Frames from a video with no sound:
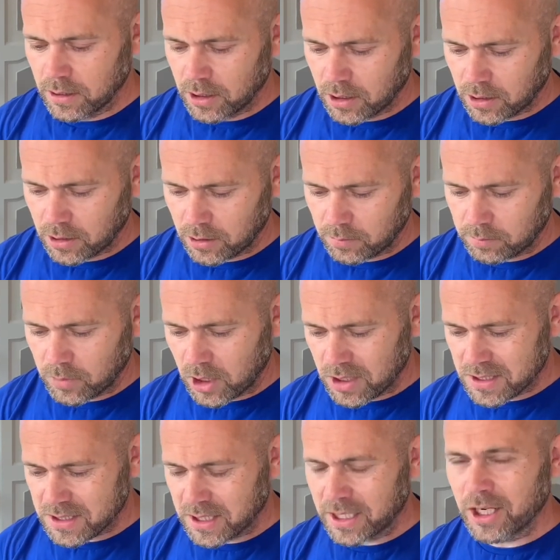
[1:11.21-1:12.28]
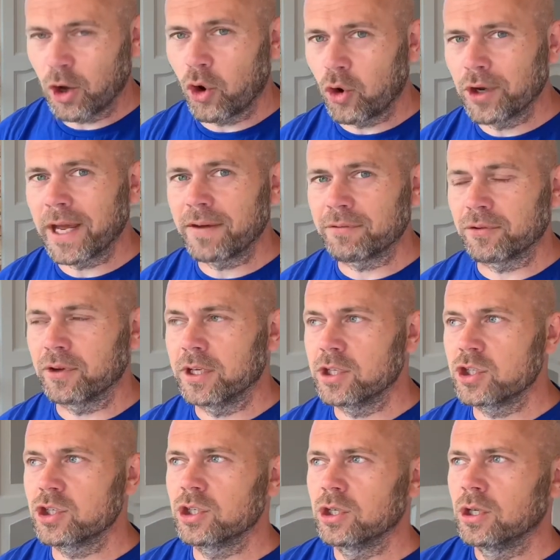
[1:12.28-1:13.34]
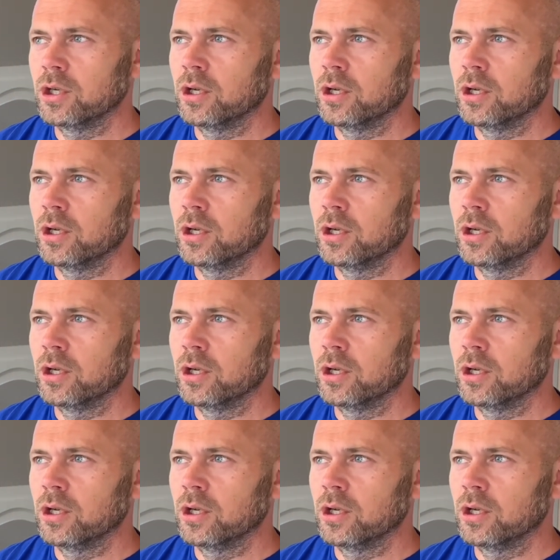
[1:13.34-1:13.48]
I'd say on average,